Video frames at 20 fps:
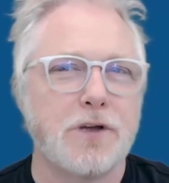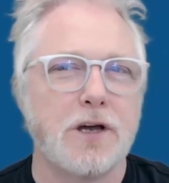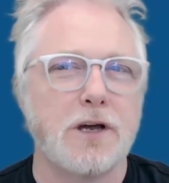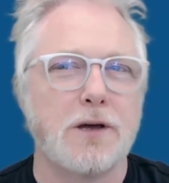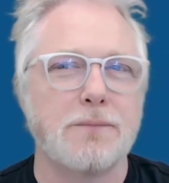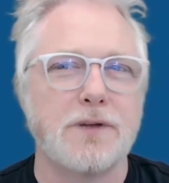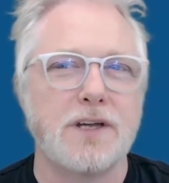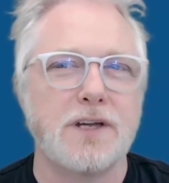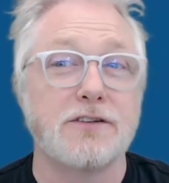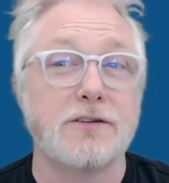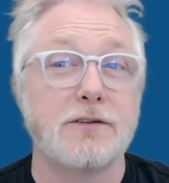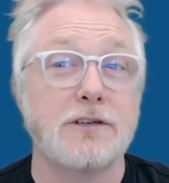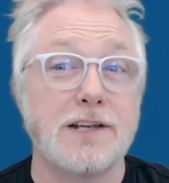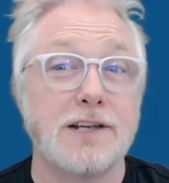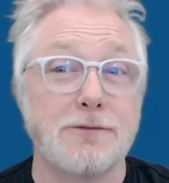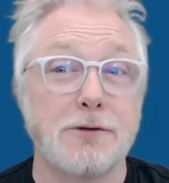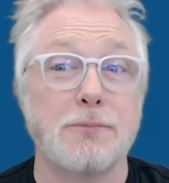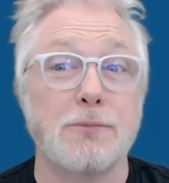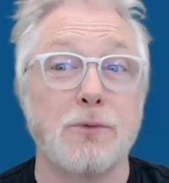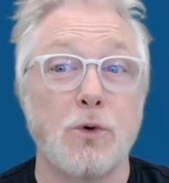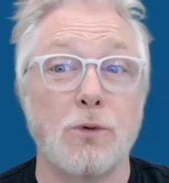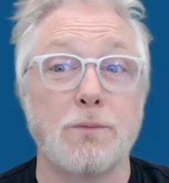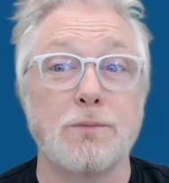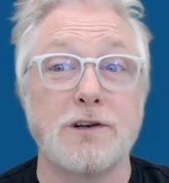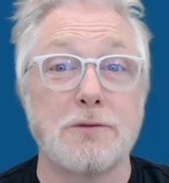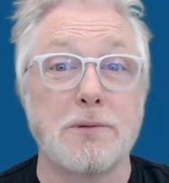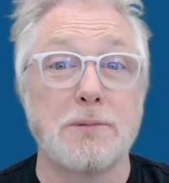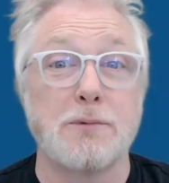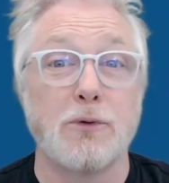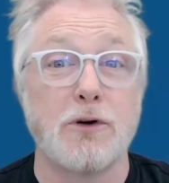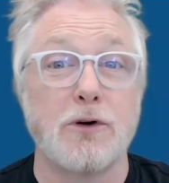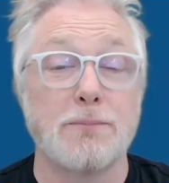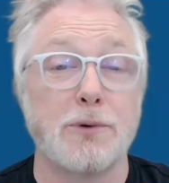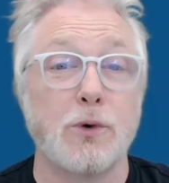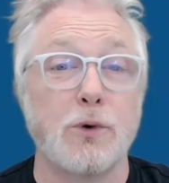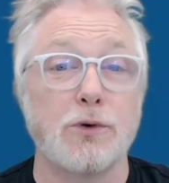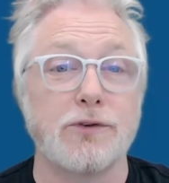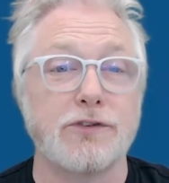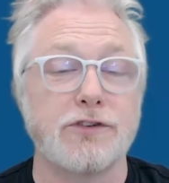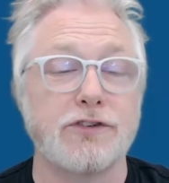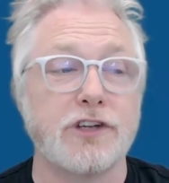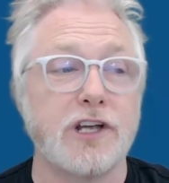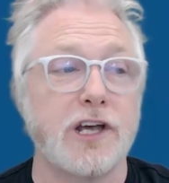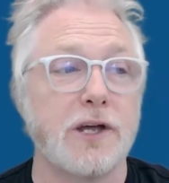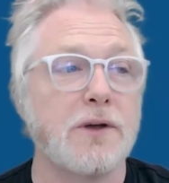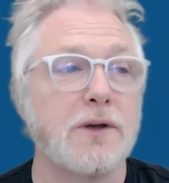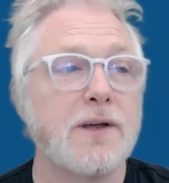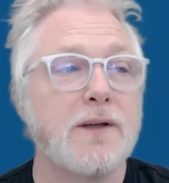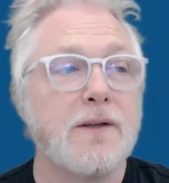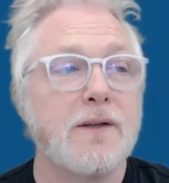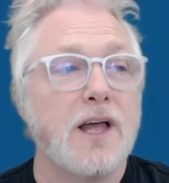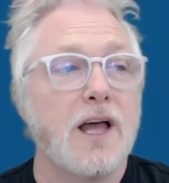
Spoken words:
it's never more important. So